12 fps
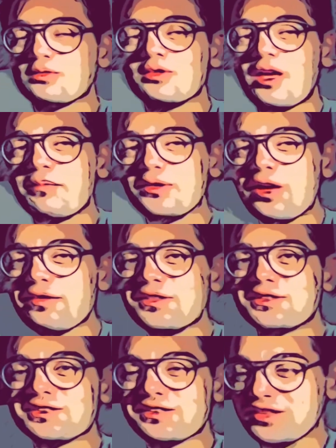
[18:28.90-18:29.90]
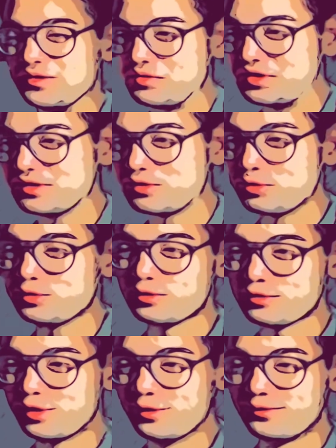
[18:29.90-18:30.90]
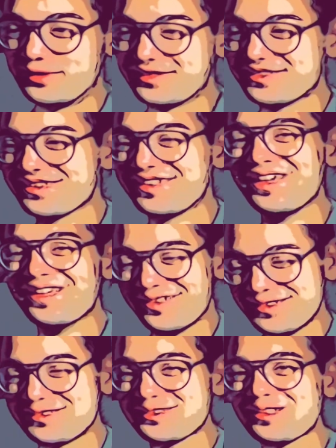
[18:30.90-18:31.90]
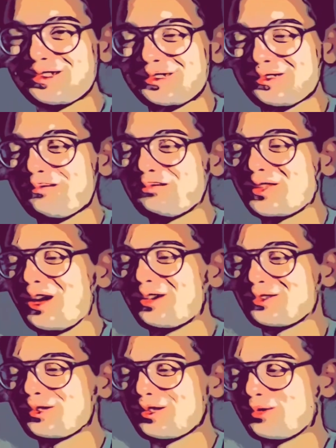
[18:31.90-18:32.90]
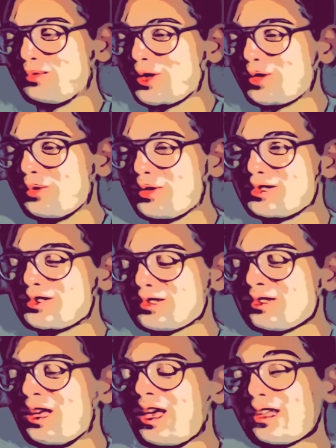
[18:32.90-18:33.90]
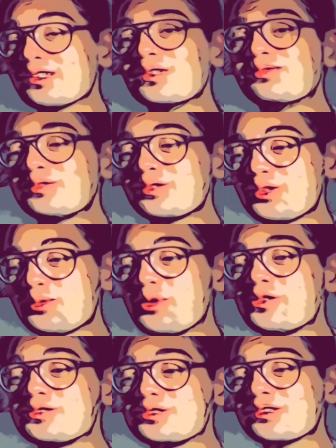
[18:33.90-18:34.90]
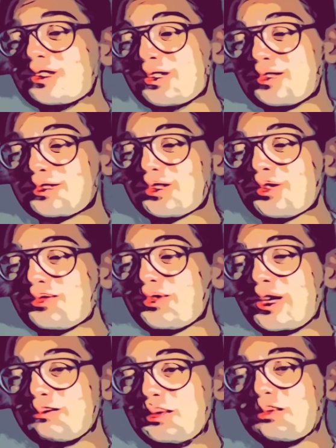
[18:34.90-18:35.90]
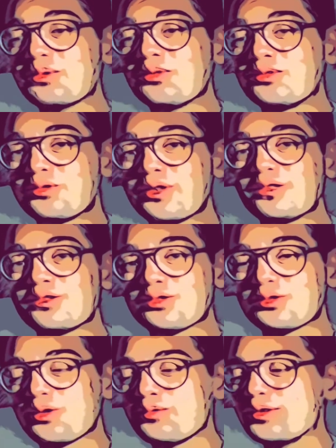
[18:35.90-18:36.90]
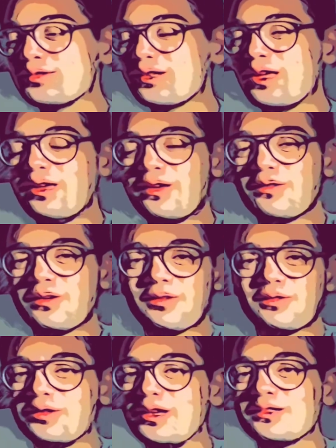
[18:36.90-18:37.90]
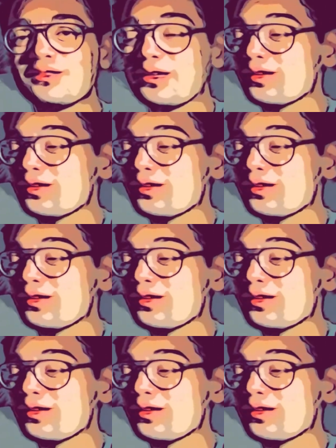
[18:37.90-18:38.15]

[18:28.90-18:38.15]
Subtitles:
I mean, understand that Witten couldn't solve it. It's that hard to a question, and I think that question in itself, while people were trying to solve it, created